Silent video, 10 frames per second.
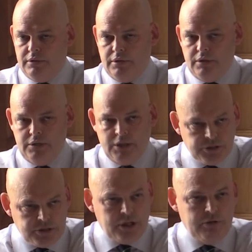in
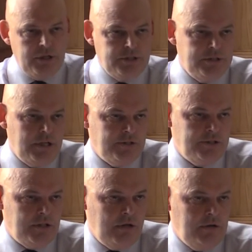this generation
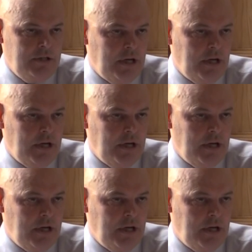necessarily.